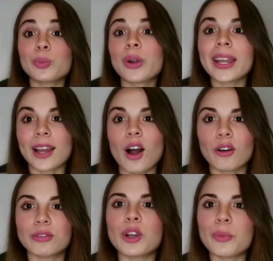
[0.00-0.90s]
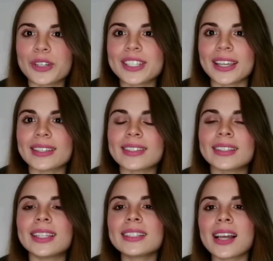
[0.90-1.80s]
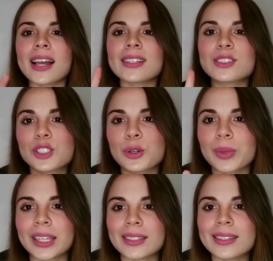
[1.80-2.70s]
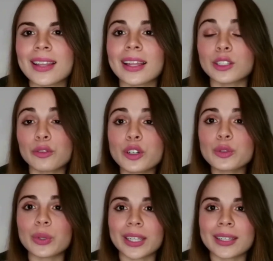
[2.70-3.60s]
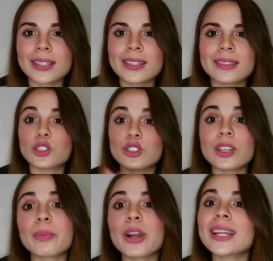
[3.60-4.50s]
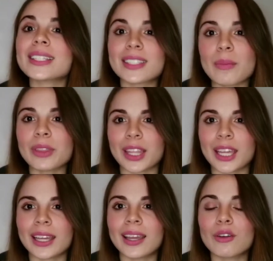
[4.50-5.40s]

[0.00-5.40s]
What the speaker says: To break off, number 6. This has two meanings. The first one is to separate something.